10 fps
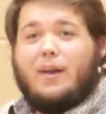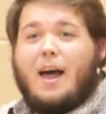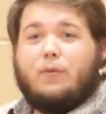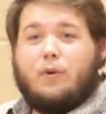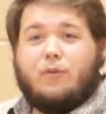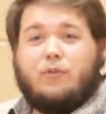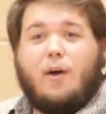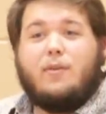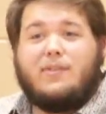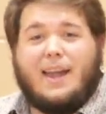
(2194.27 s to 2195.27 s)
after
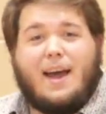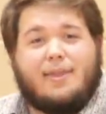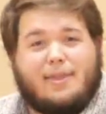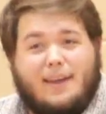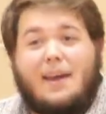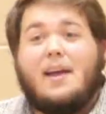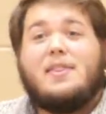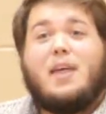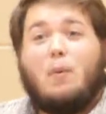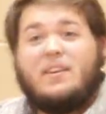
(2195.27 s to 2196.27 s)
Saul's death.
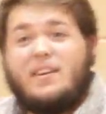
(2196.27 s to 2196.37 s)
They went to